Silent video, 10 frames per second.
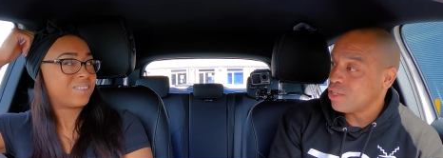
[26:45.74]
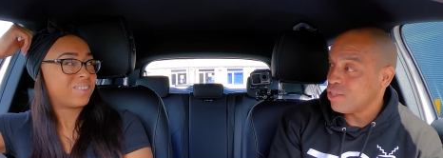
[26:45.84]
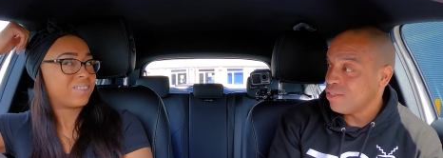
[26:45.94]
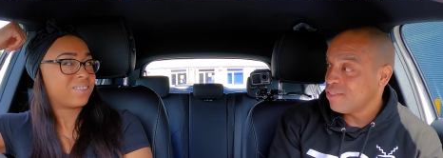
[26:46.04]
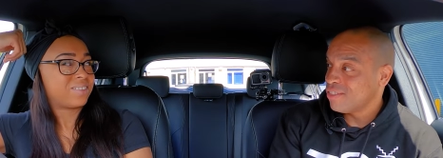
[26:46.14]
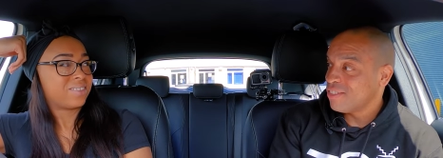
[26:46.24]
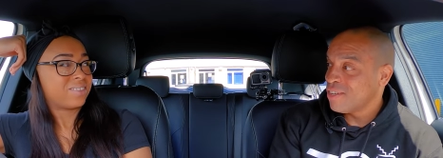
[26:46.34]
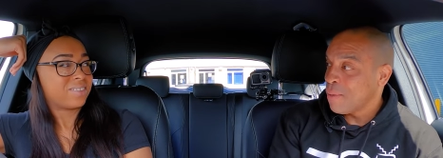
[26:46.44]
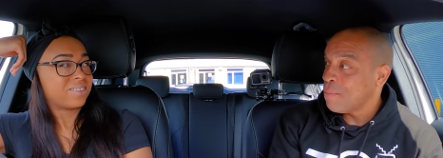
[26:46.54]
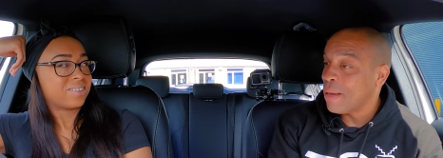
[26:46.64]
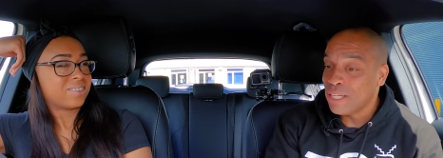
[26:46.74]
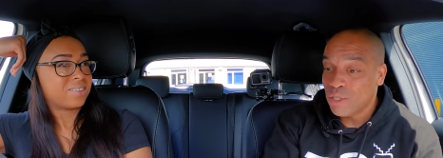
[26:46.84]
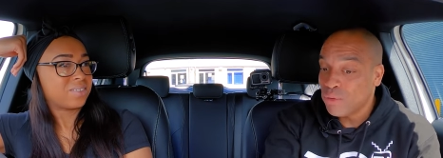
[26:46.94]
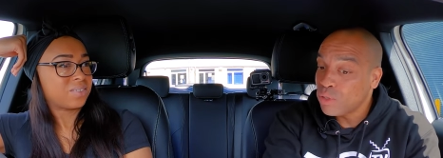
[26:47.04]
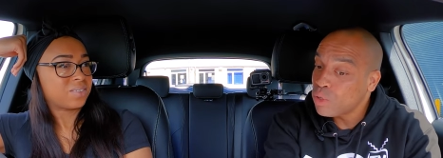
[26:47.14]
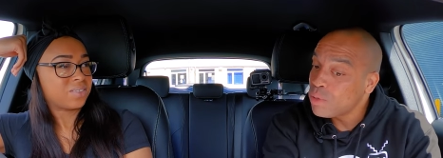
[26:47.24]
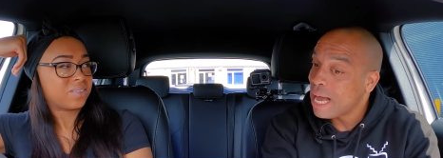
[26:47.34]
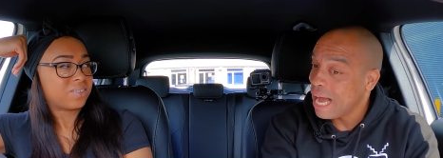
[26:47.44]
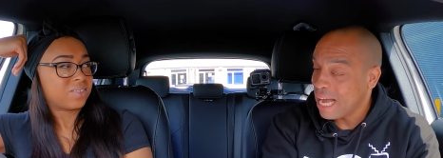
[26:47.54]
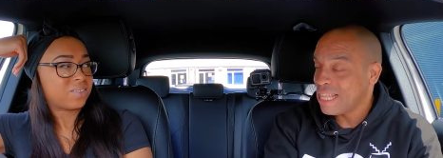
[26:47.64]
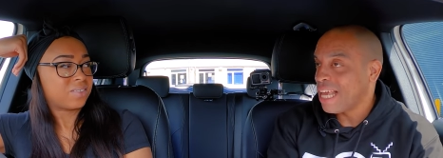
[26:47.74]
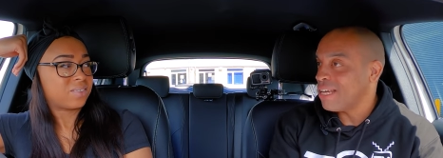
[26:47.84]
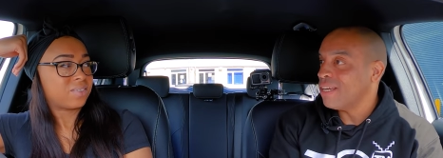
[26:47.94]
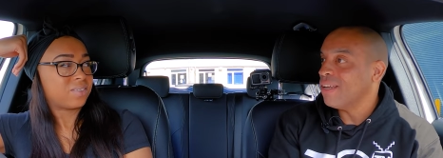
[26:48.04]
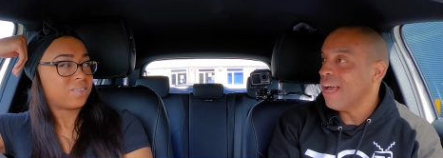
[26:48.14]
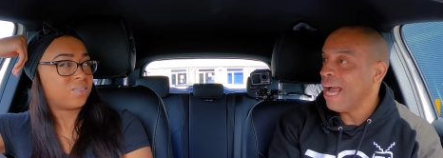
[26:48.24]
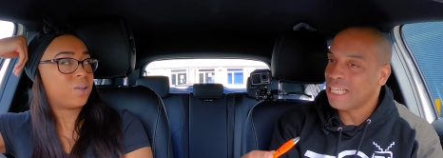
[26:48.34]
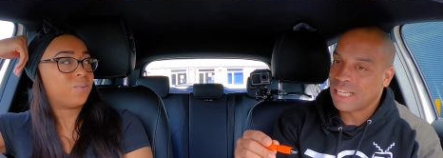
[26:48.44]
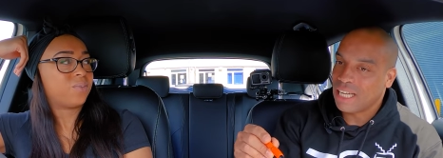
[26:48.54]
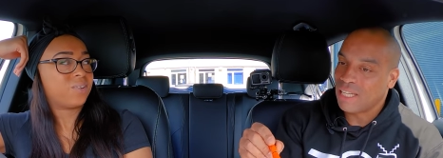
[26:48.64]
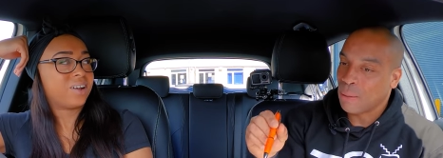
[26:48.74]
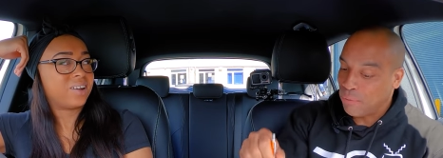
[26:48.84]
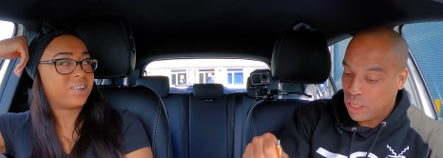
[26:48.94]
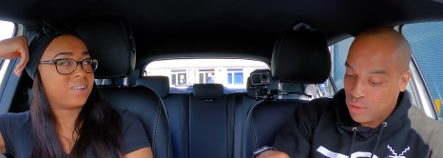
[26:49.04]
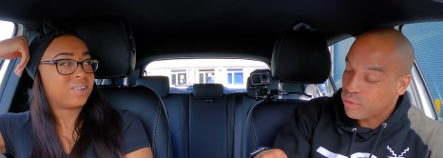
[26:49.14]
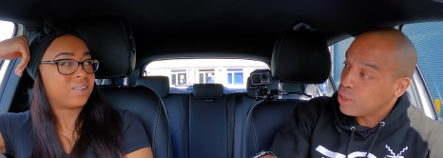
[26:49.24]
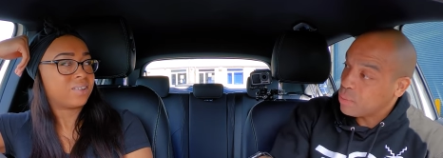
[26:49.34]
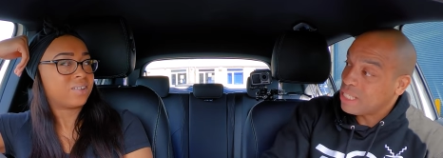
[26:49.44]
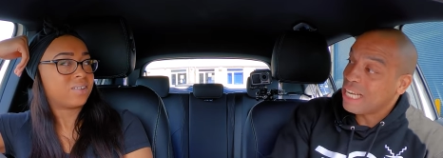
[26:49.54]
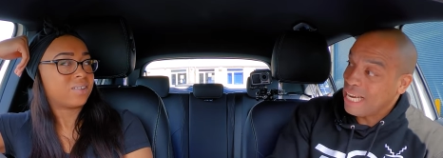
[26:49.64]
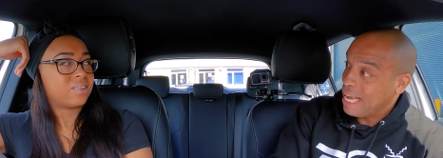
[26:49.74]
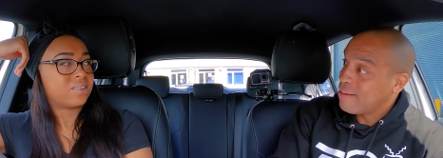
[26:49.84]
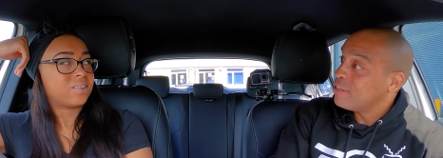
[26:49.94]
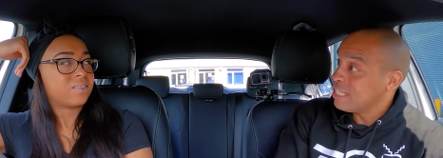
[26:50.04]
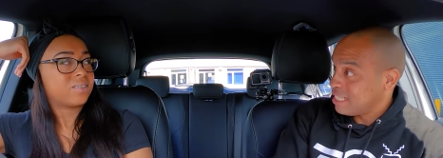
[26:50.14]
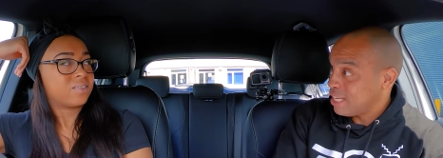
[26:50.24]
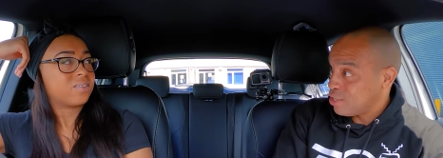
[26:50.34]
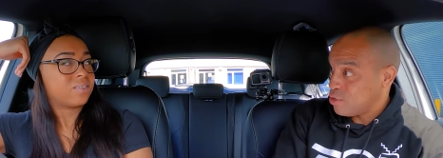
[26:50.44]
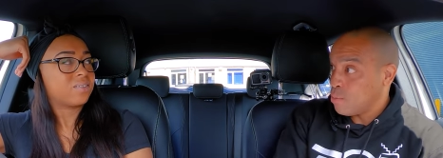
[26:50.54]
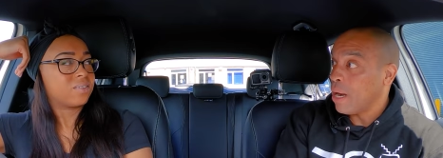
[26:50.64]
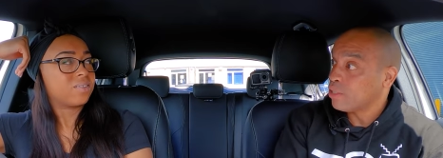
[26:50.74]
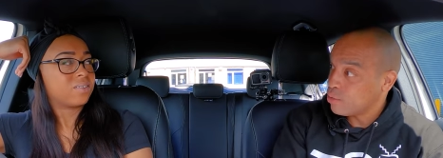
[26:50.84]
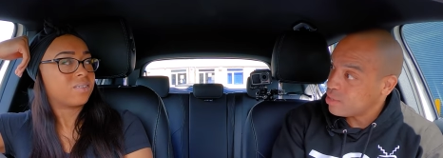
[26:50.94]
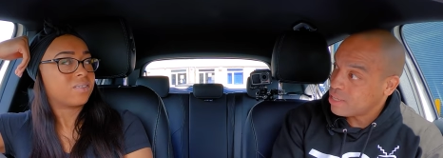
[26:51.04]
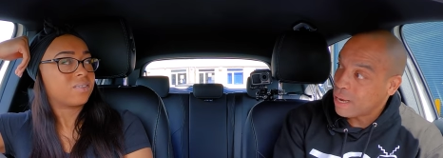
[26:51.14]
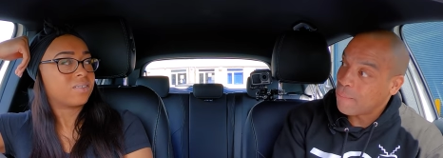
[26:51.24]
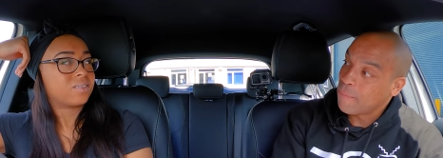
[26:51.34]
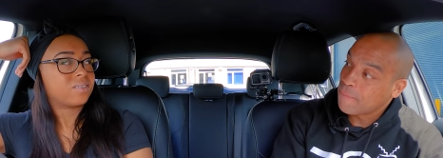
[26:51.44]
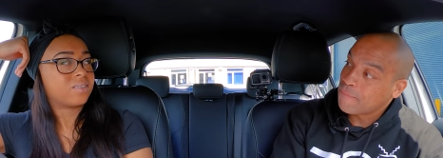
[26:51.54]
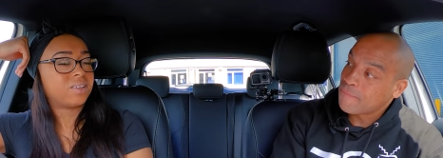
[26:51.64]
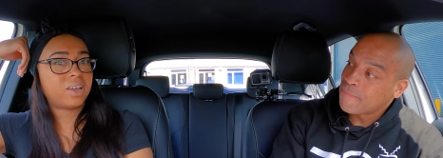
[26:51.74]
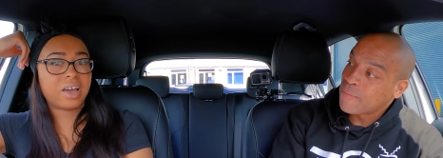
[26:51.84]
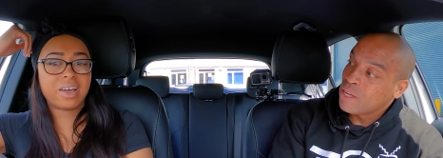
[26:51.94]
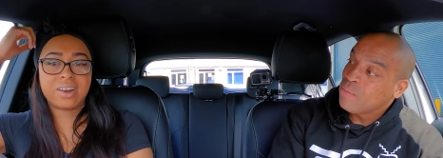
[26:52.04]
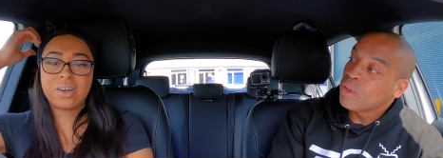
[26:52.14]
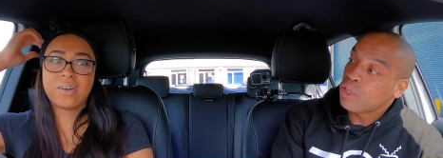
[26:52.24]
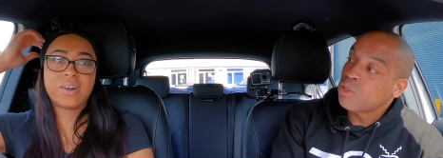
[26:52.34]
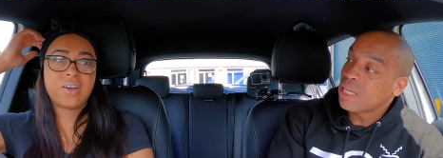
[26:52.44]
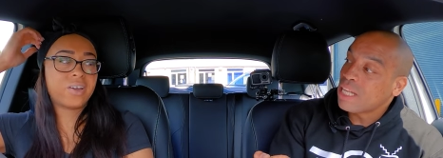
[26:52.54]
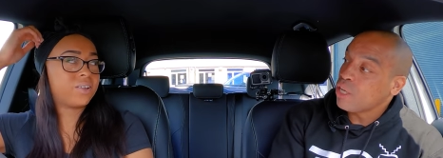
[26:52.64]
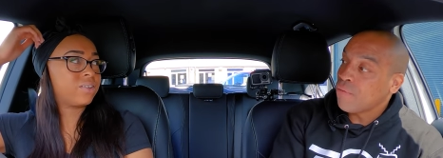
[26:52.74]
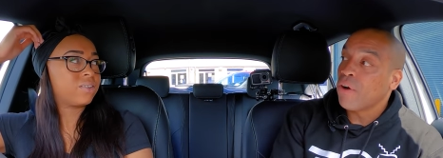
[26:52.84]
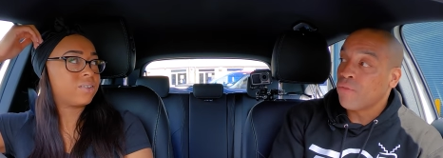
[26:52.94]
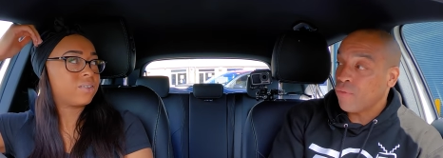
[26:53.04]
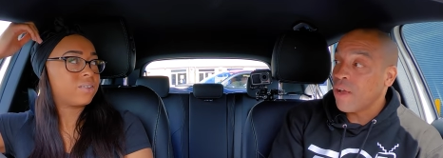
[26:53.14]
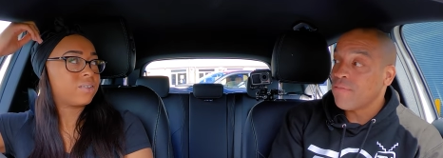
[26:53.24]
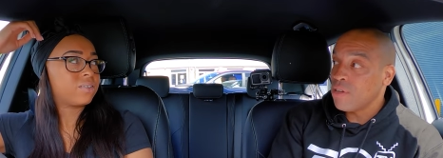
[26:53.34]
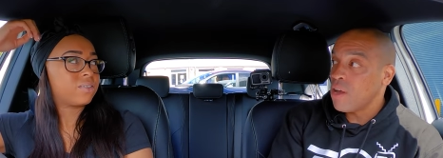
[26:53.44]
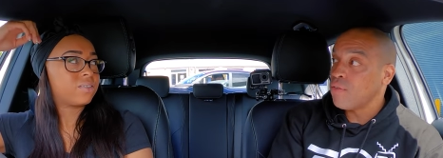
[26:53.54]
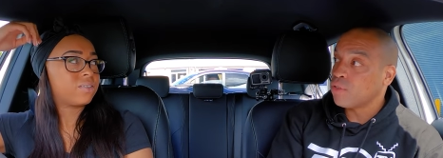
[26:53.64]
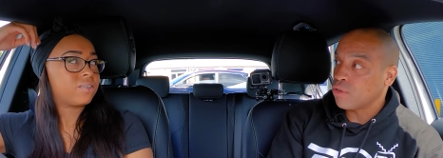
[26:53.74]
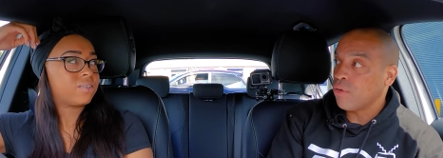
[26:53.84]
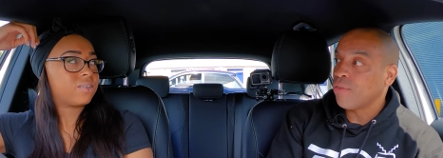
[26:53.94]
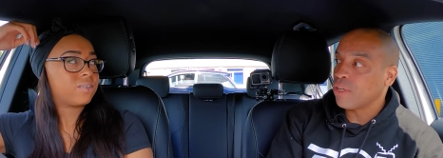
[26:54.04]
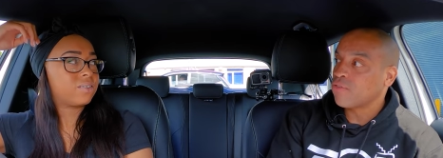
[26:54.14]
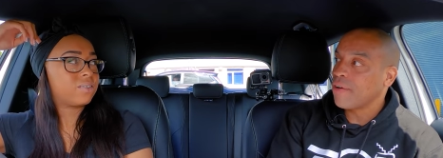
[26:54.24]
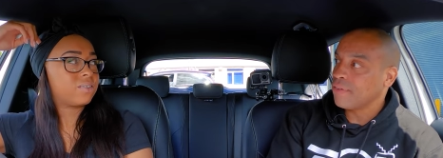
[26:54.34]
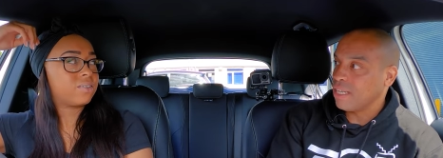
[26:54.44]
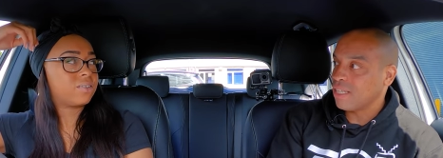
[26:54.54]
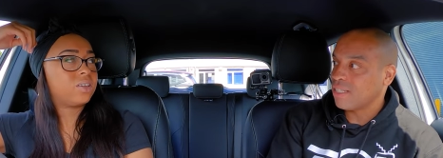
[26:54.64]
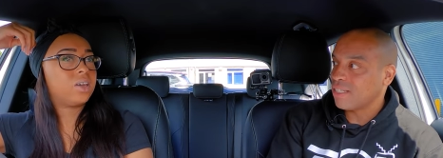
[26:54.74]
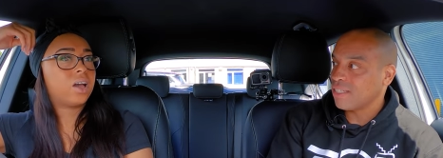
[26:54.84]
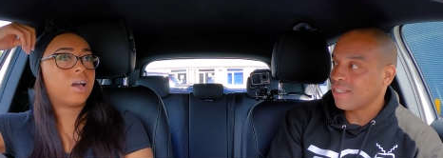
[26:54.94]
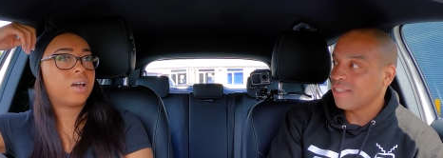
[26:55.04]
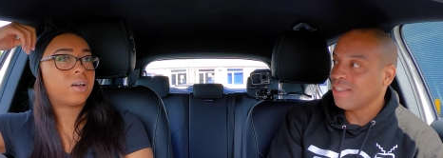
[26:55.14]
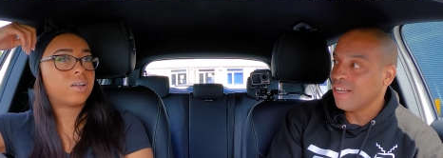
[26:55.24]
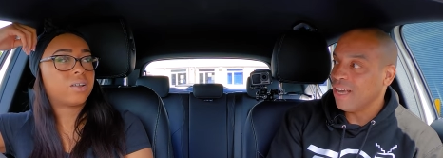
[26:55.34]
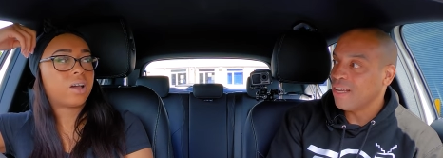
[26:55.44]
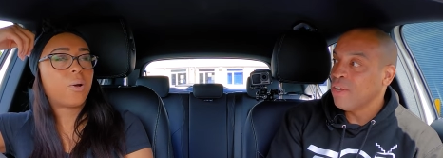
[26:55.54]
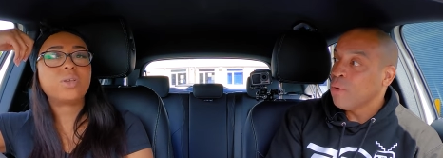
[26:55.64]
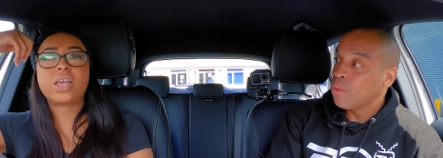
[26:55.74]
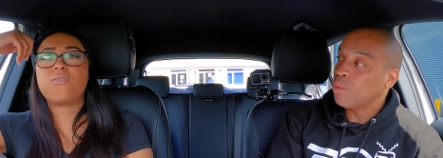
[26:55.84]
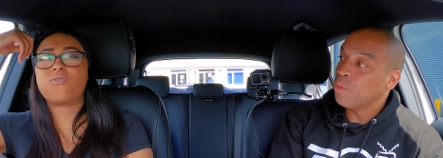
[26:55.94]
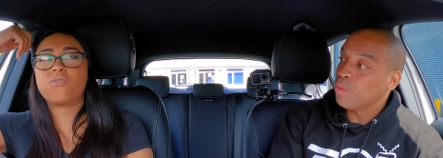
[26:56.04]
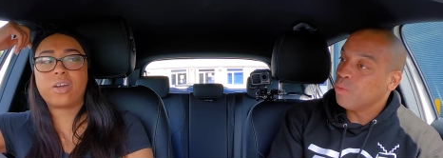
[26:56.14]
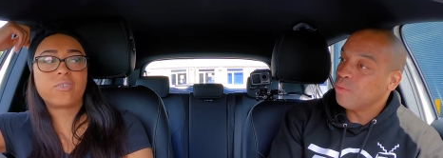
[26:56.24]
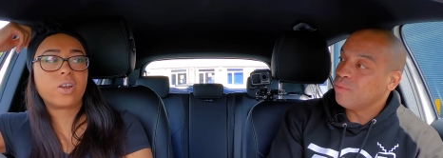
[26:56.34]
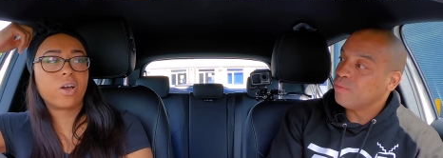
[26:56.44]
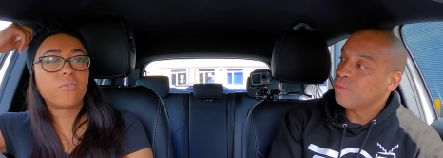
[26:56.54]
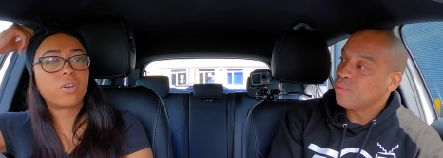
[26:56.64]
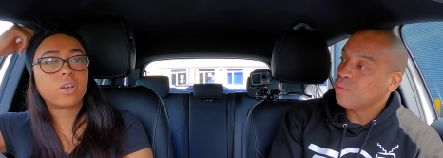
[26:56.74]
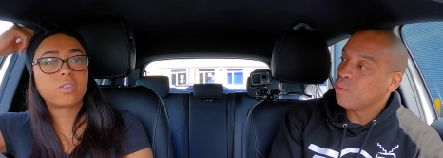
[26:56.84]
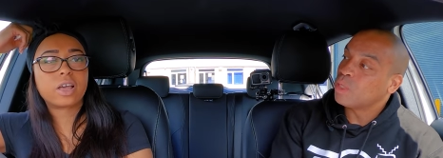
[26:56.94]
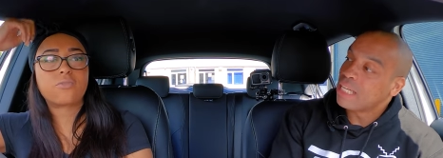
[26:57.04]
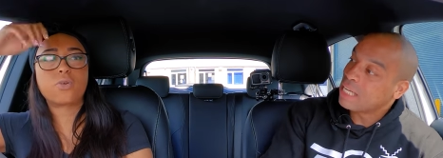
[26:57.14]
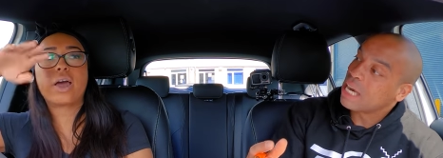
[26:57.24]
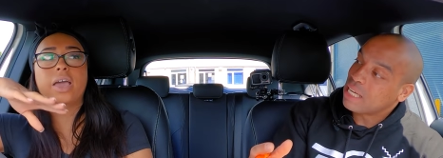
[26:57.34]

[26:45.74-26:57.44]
Speaker 1: you made you do that, then actually no. the pressure of someone sitting here and assessing you might do the same.
Speaker 2: Yeah, no, you I said that
Speaker 1: you felt very nervous on your first driving test. Yeah. Yeah. I
Speaker 2: would say very nervous. Was I it kind of like